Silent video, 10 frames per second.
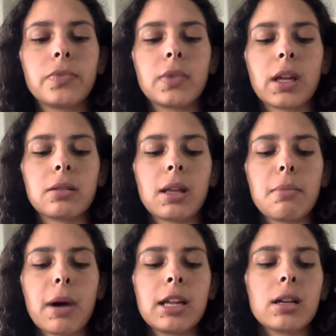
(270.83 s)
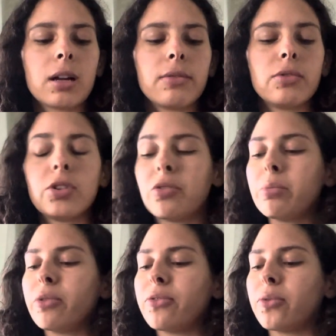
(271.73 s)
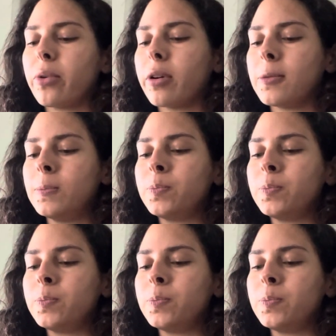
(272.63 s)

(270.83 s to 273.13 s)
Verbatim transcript: that they might not have known before